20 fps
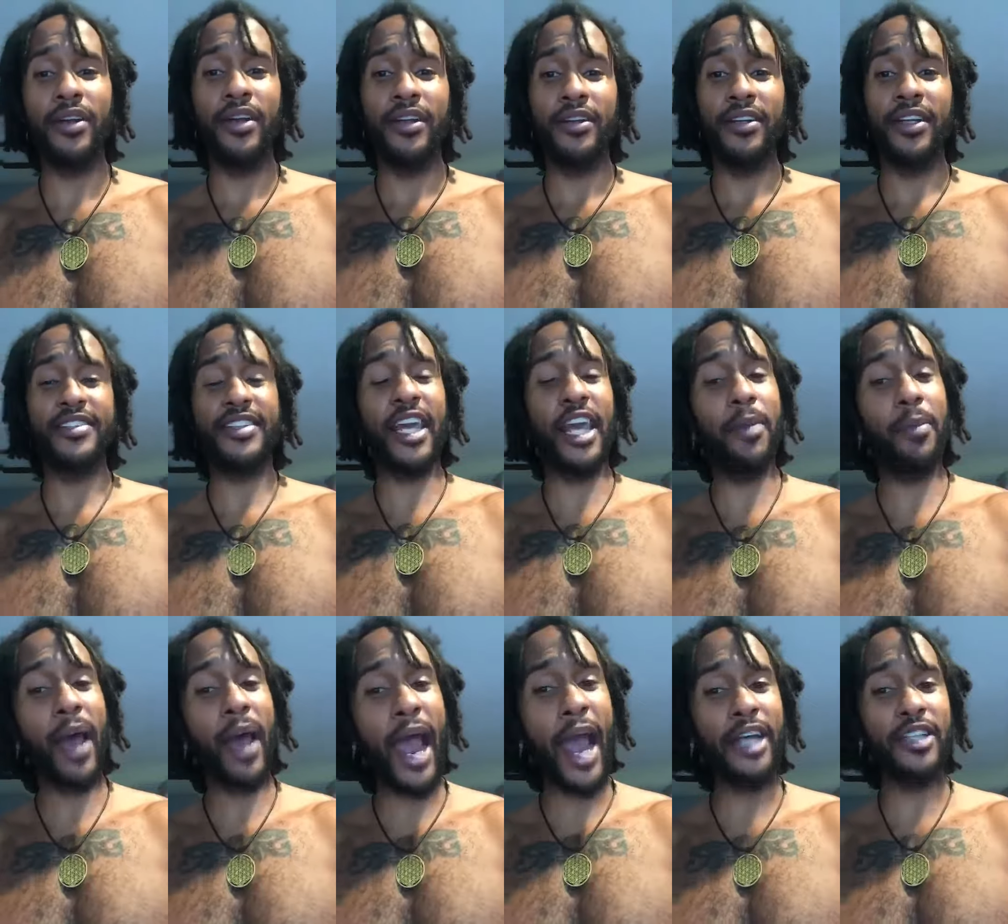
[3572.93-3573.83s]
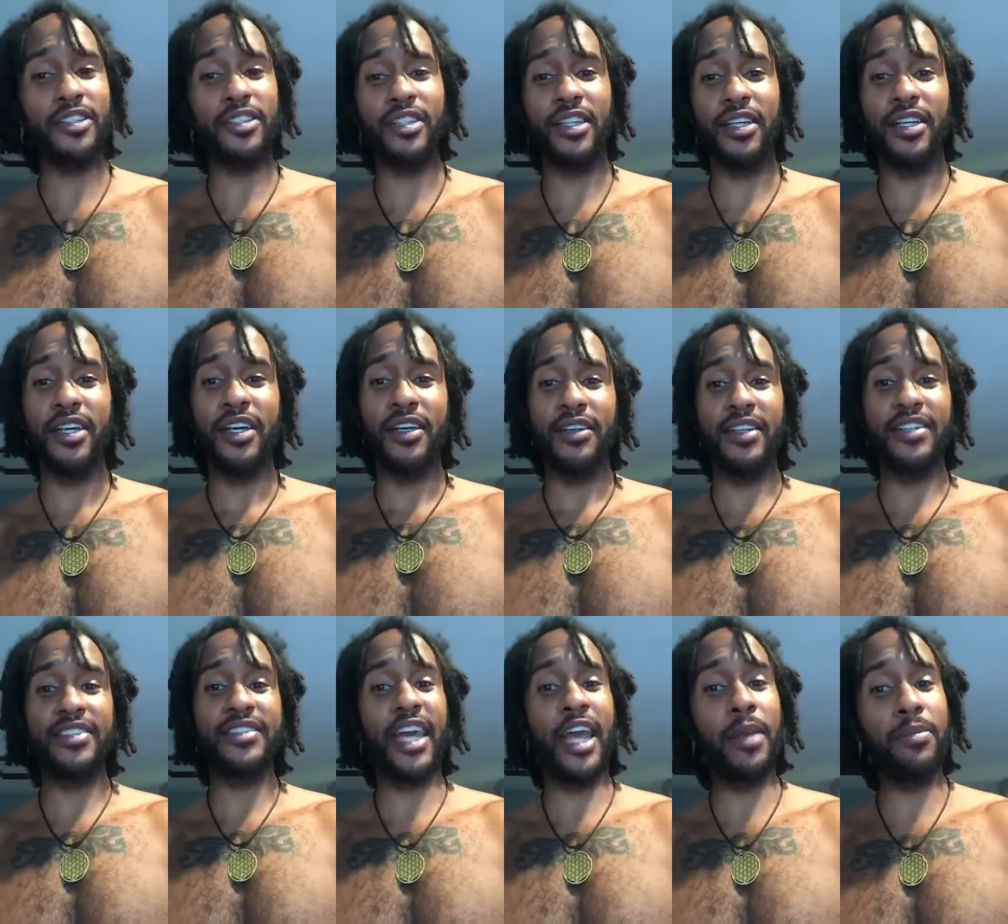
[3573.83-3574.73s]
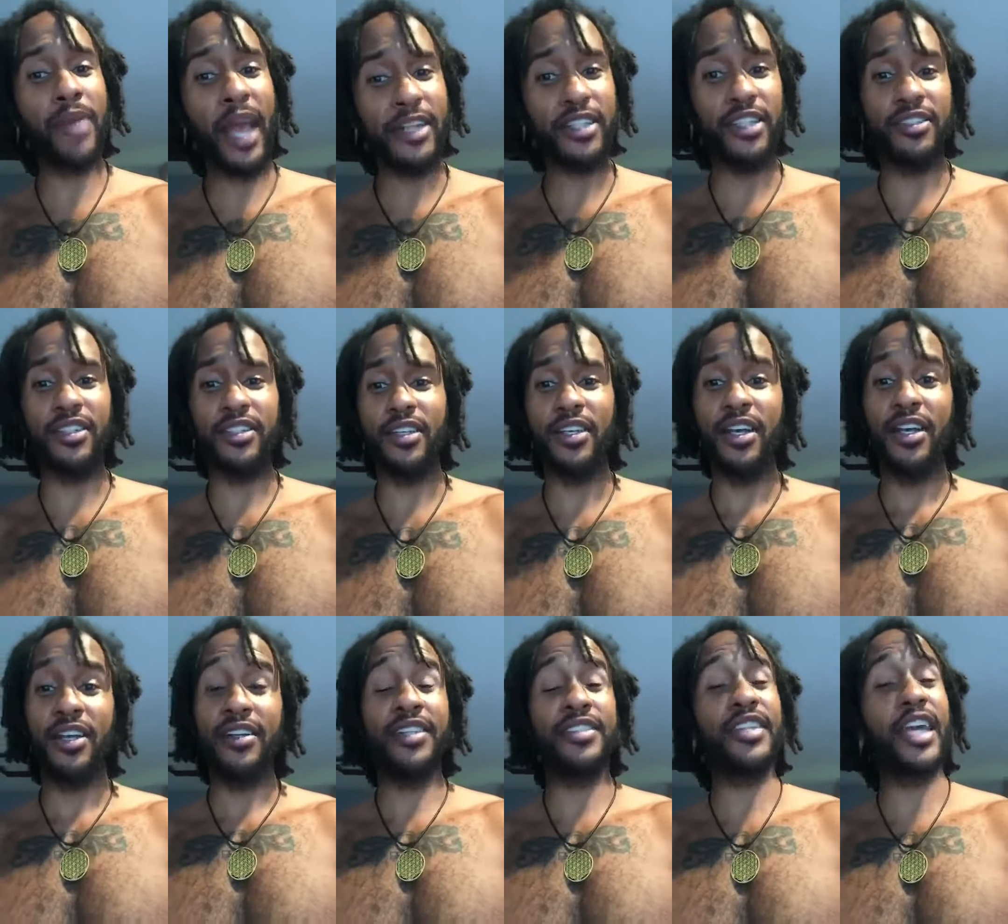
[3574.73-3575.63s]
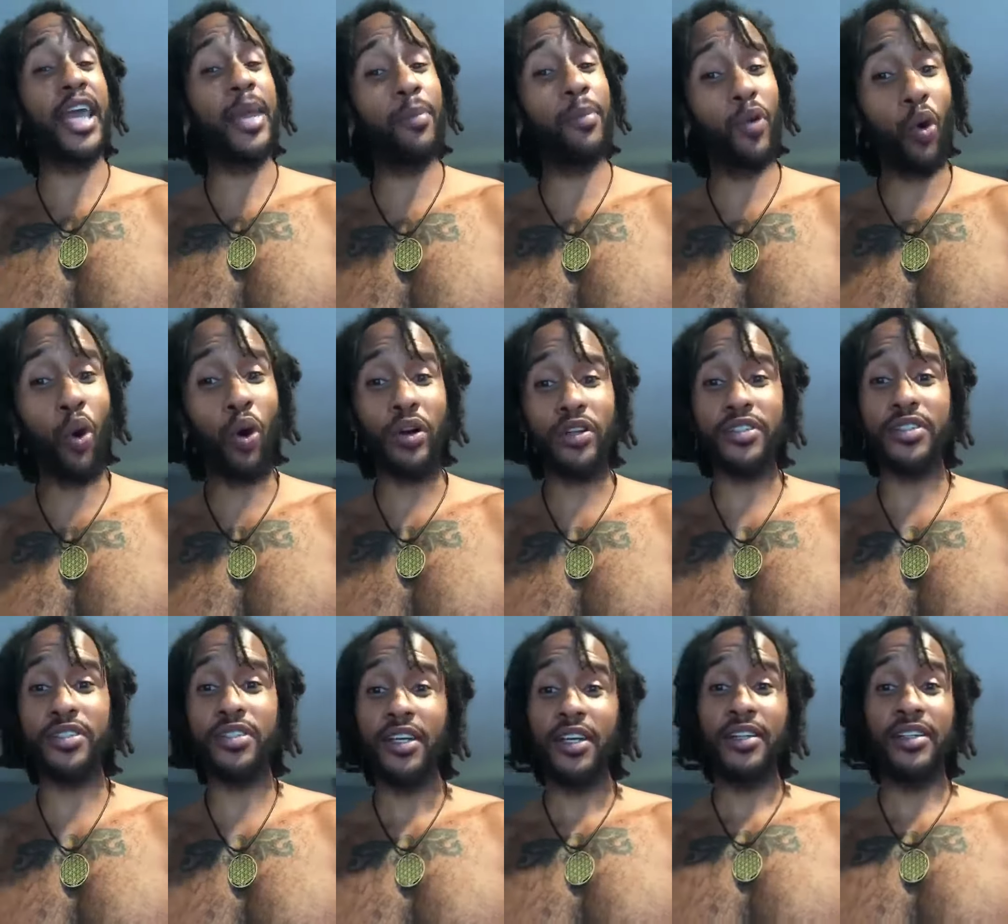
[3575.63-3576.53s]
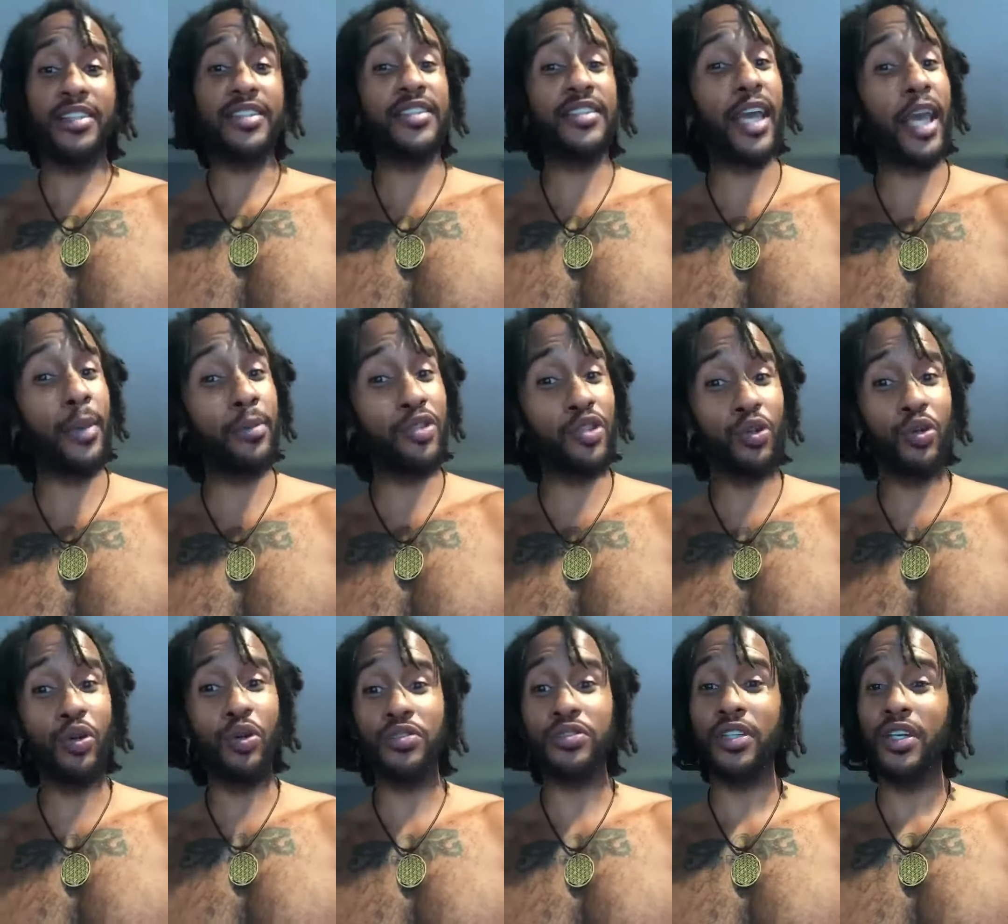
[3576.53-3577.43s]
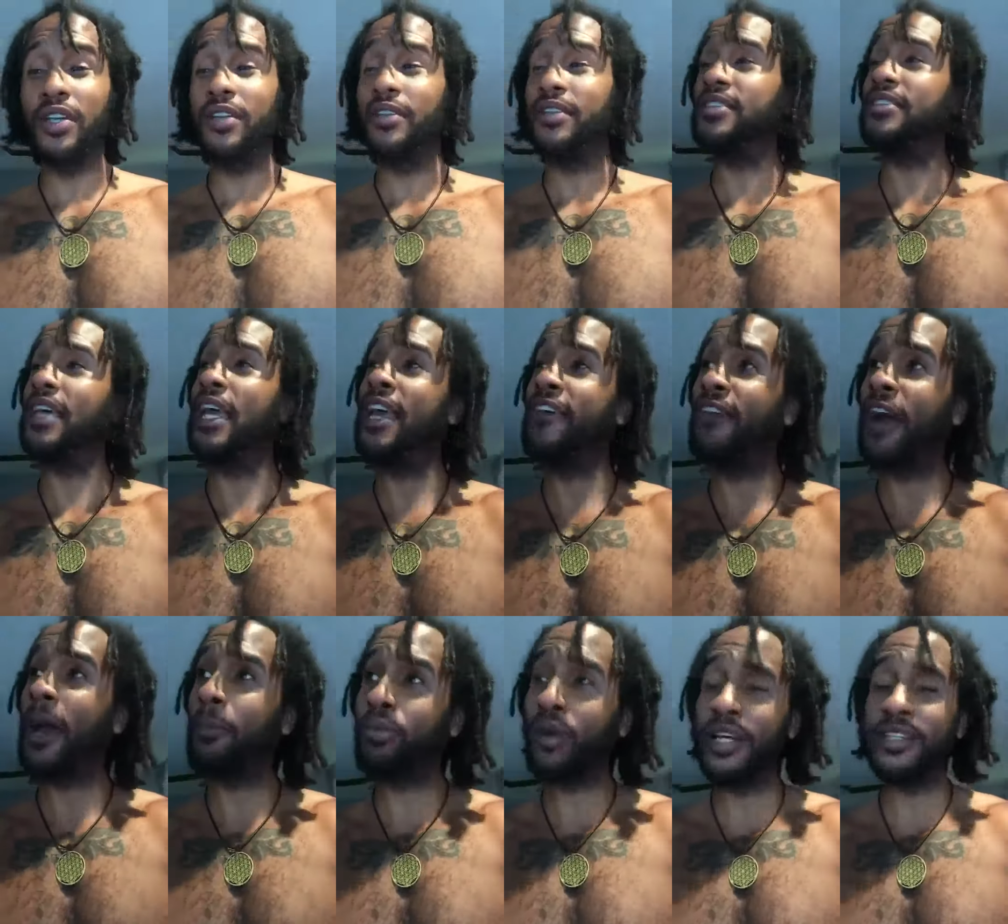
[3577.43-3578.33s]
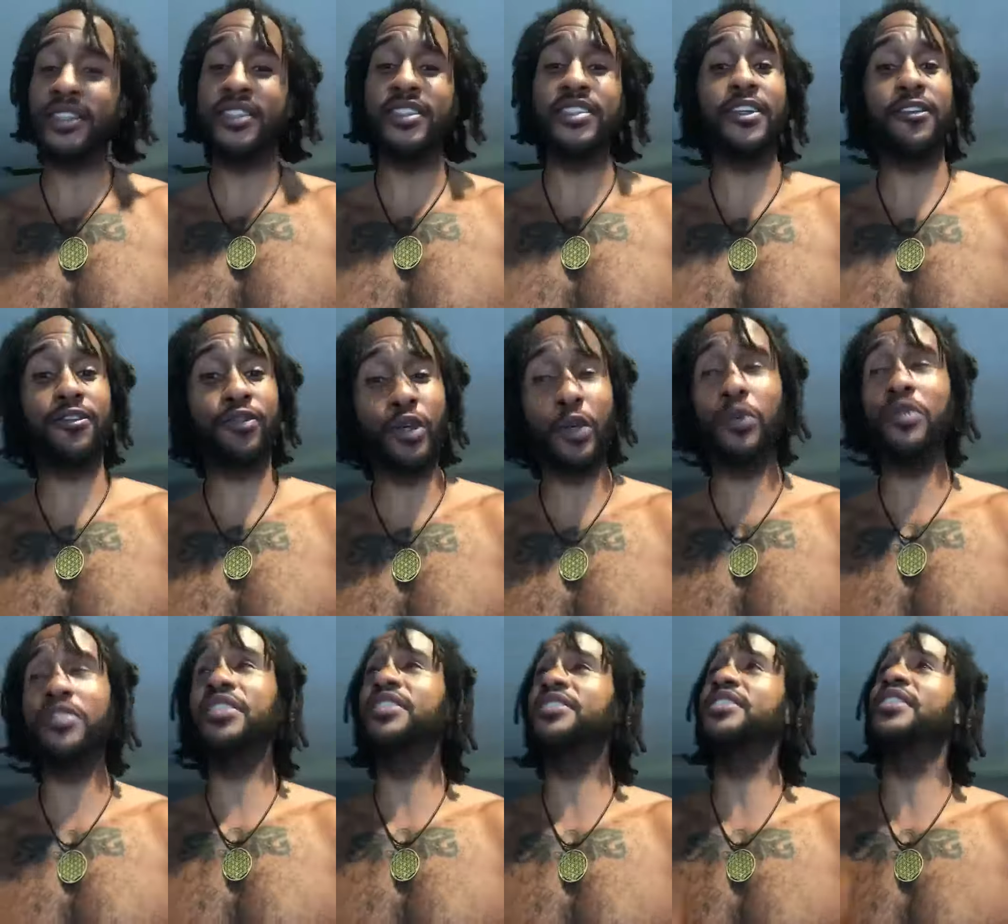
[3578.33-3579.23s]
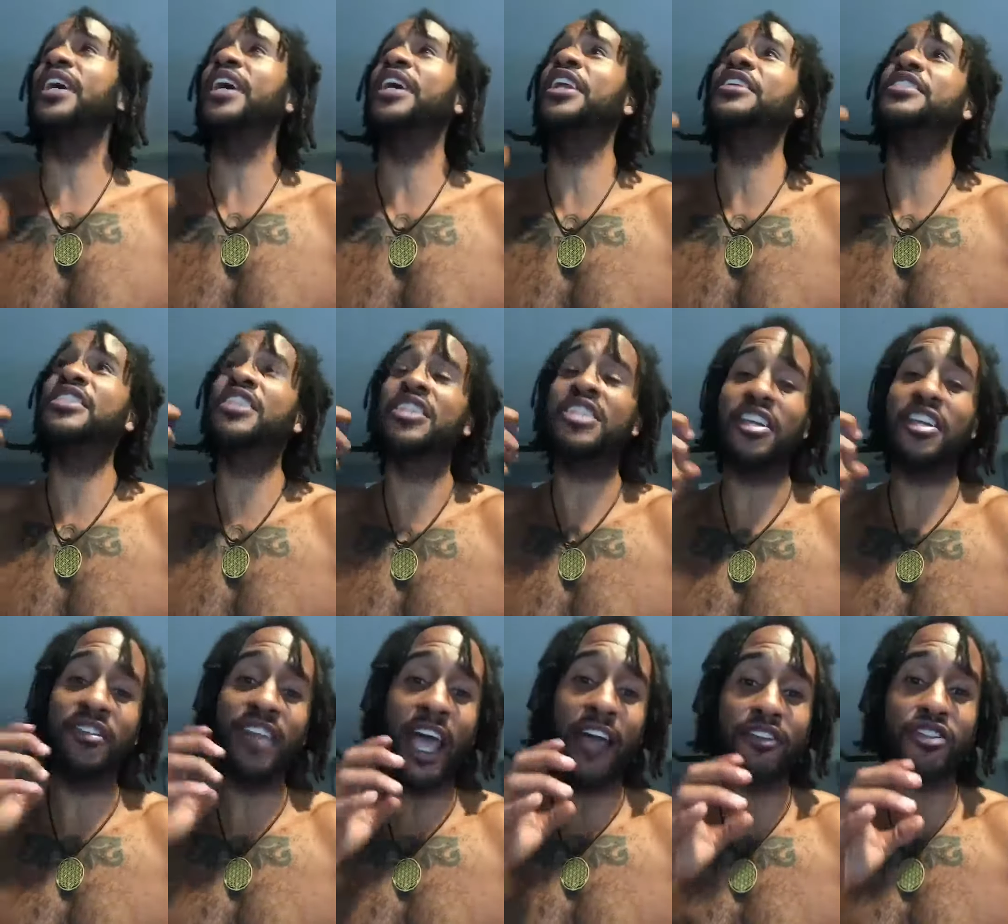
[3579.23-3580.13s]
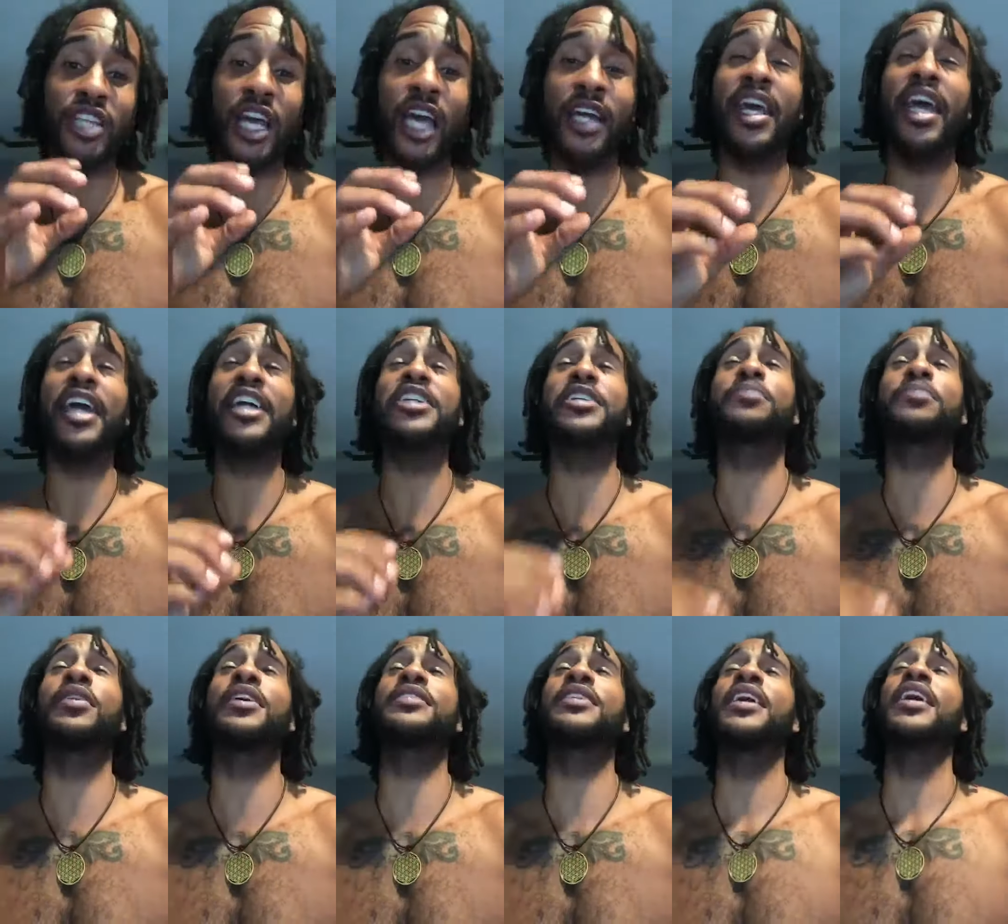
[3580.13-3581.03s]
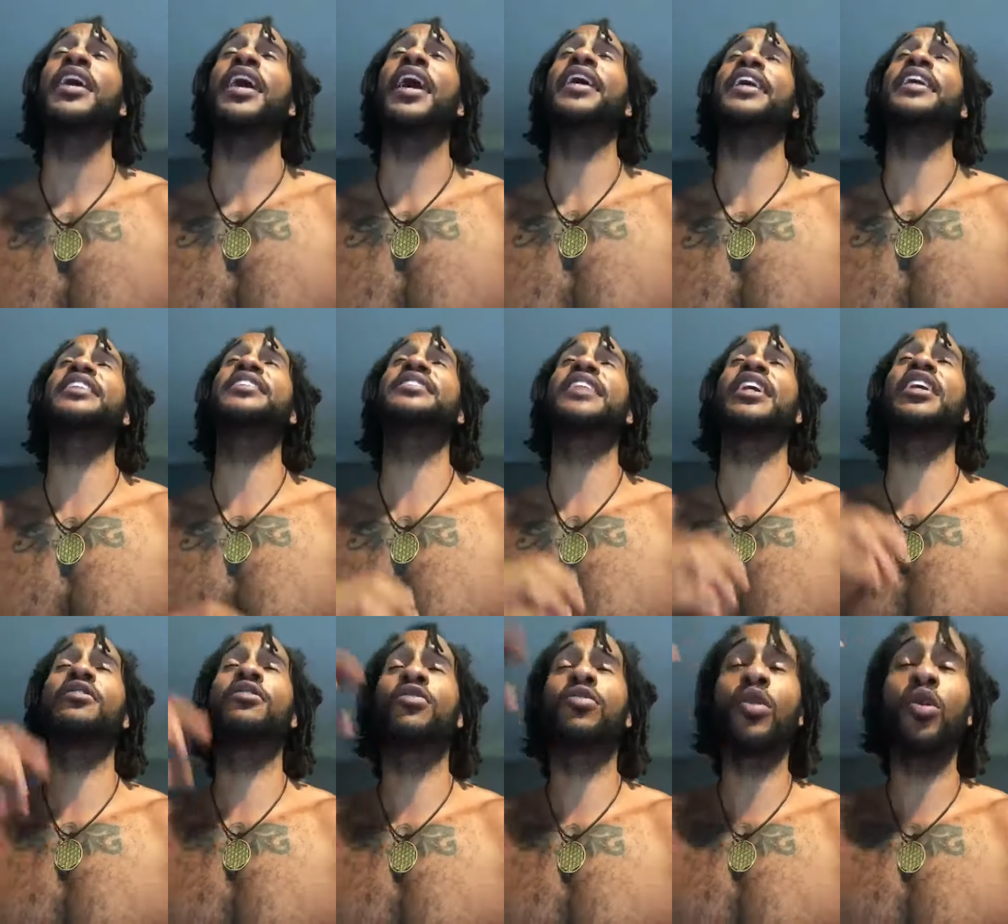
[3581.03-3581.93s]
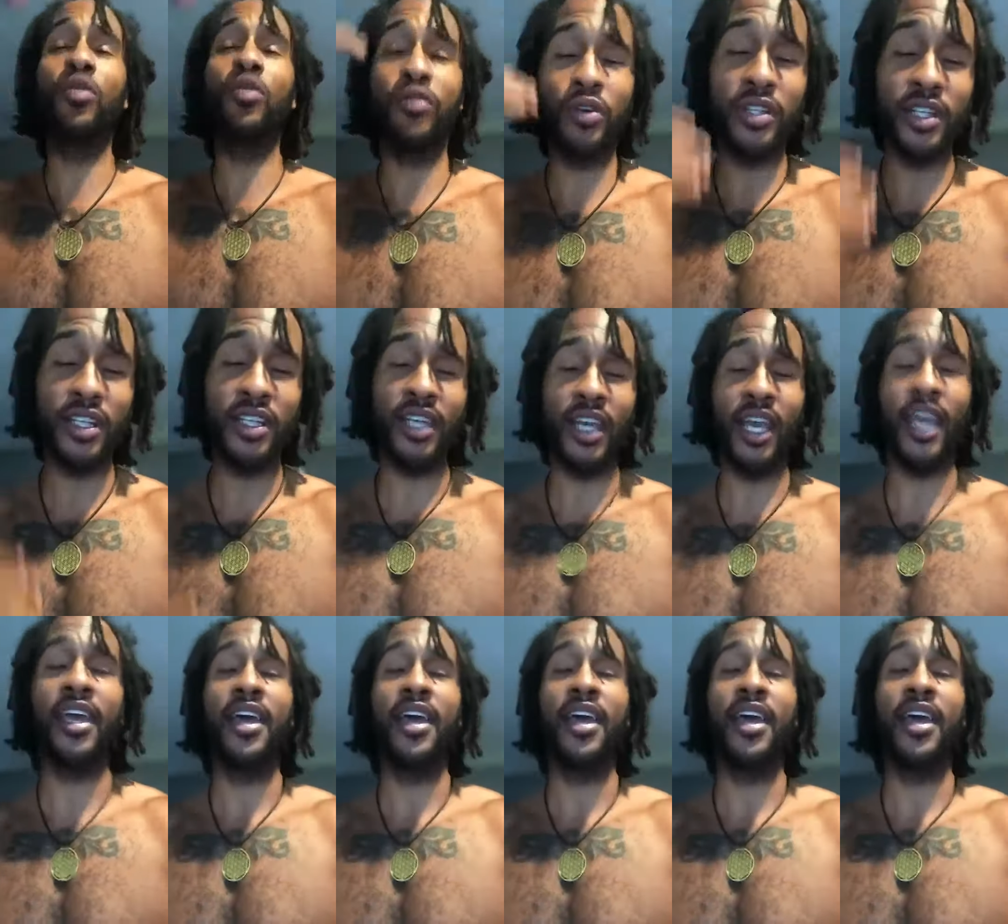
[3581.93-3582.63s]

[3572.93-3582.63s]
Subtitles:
the same hydrogen, the same nitrogen, the same quartz, the same joules, the same vibrations, the frequencies and energies of life trying to express in a state of growth or decay,